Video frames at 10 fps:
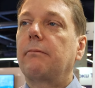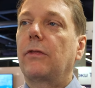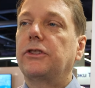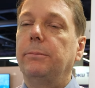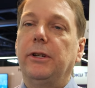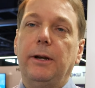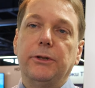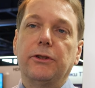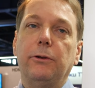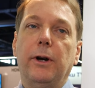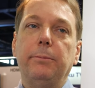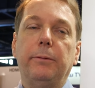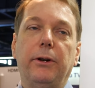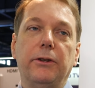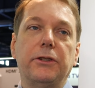Sometimes there's only one
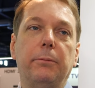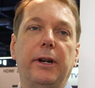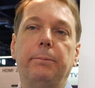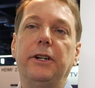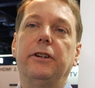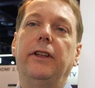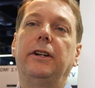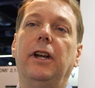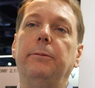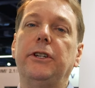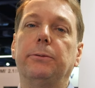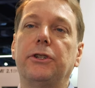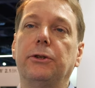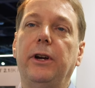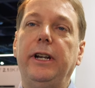proposal, but a bunch of other companies
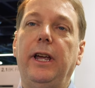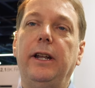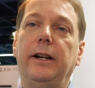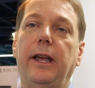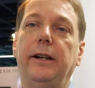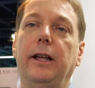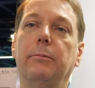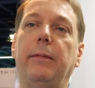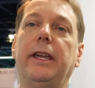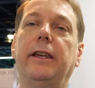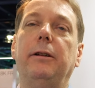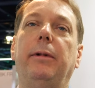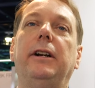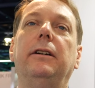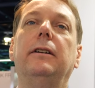will join in and help make that
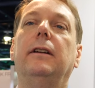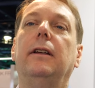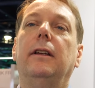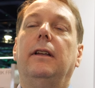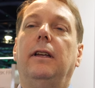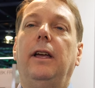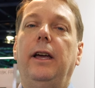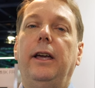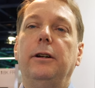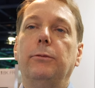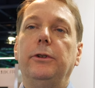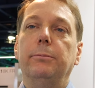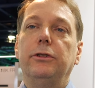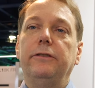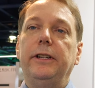better and
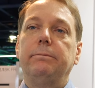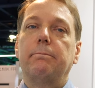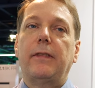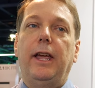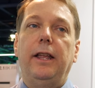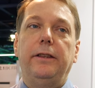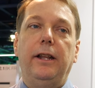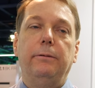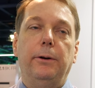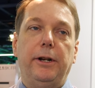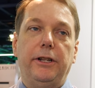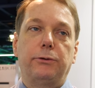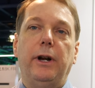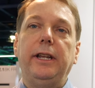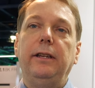improve it. And then when
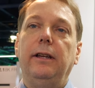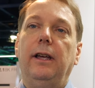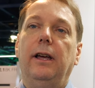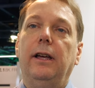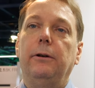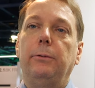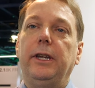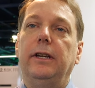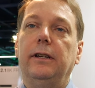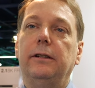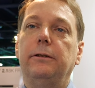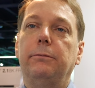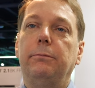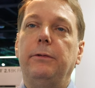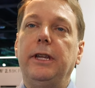it's ready,
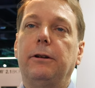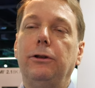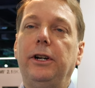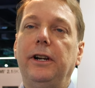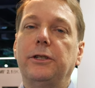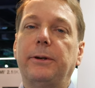we include it in a